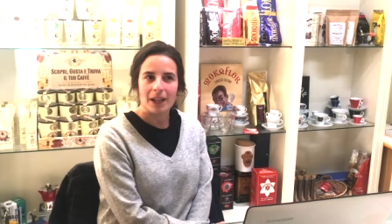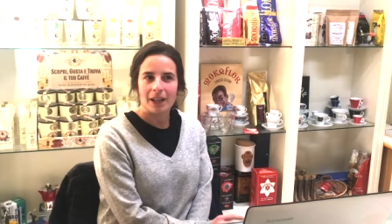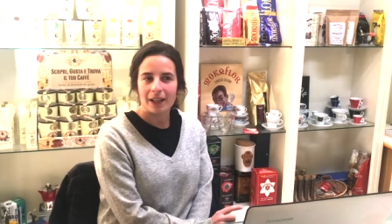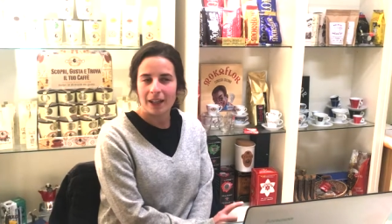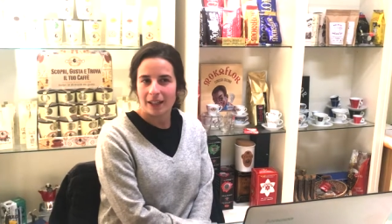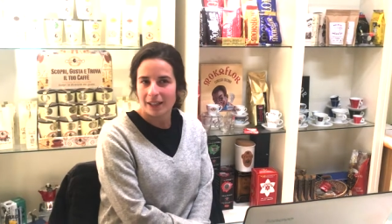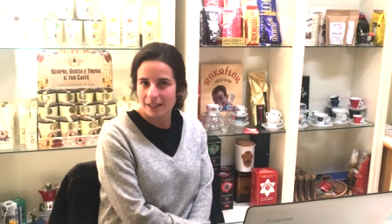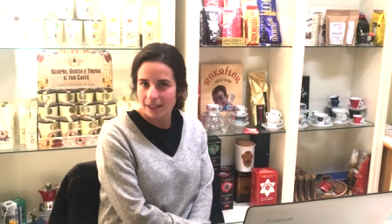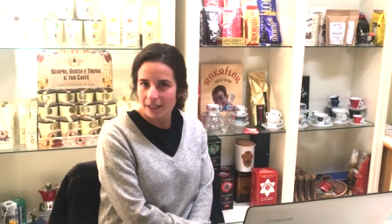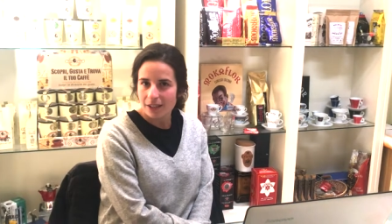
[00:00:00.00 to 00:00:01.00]
uh, a
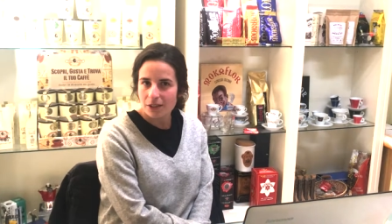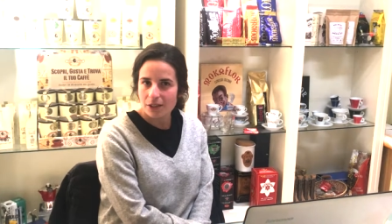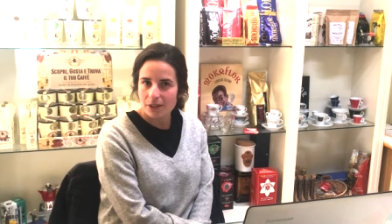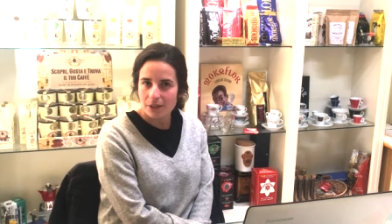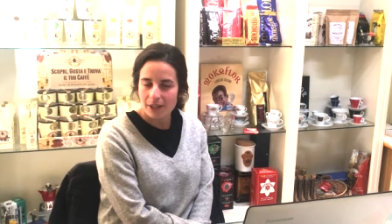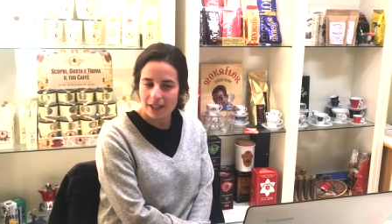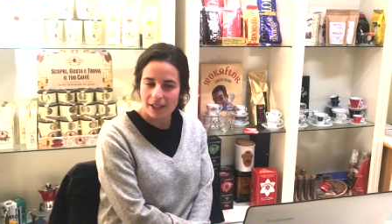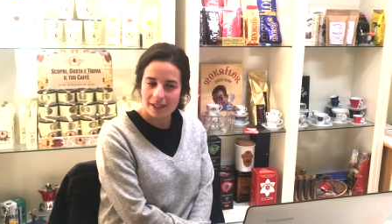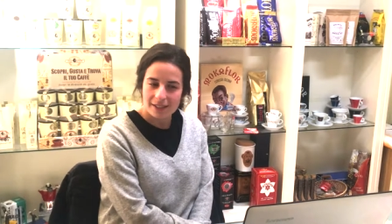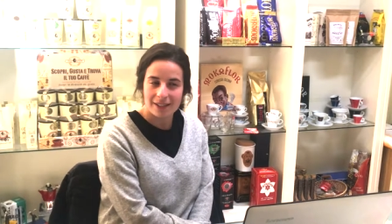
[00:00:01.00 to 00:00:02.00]
ASD, so
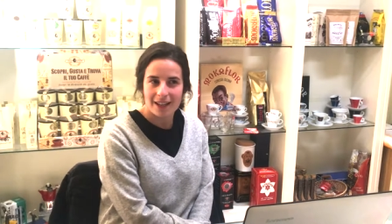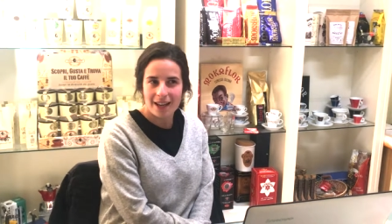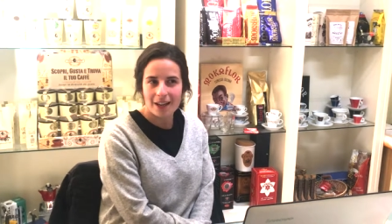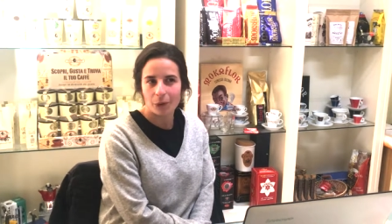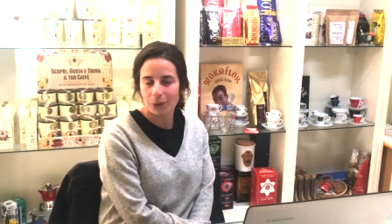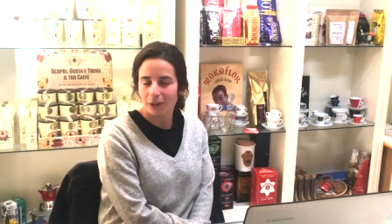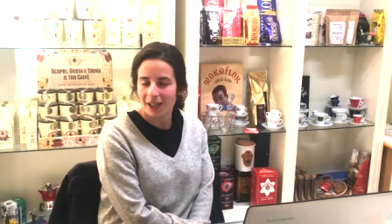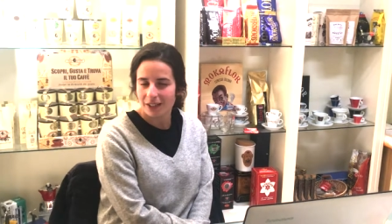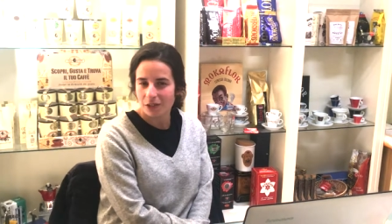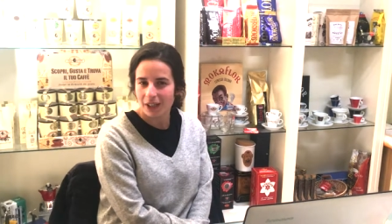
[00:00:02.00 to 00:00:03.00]
a CA
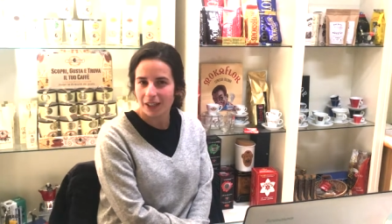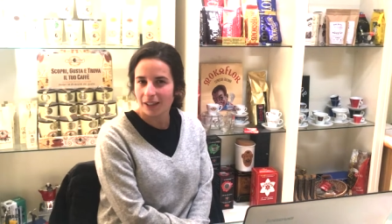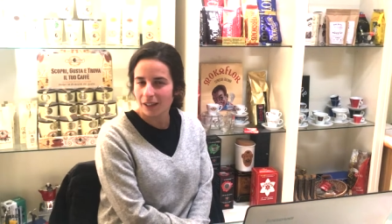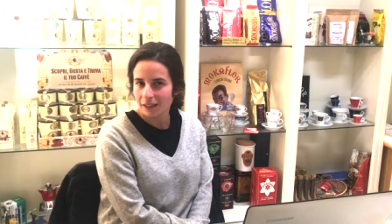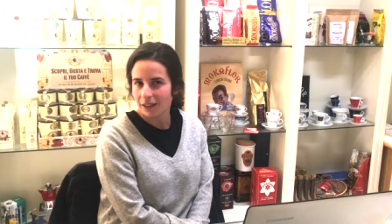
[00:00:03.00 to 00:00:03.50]
authorized trainer.